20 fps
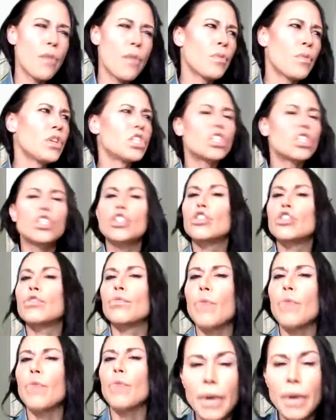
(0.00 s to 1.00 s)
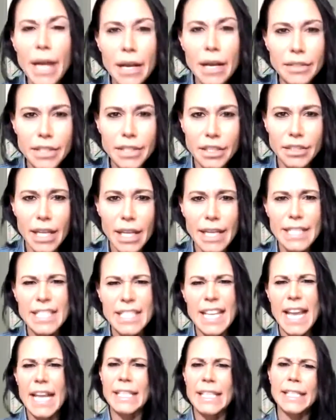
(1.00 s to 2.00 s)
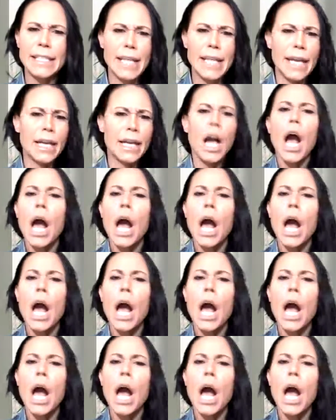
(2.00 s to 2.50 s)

and we just throw it out there like it's candy, like,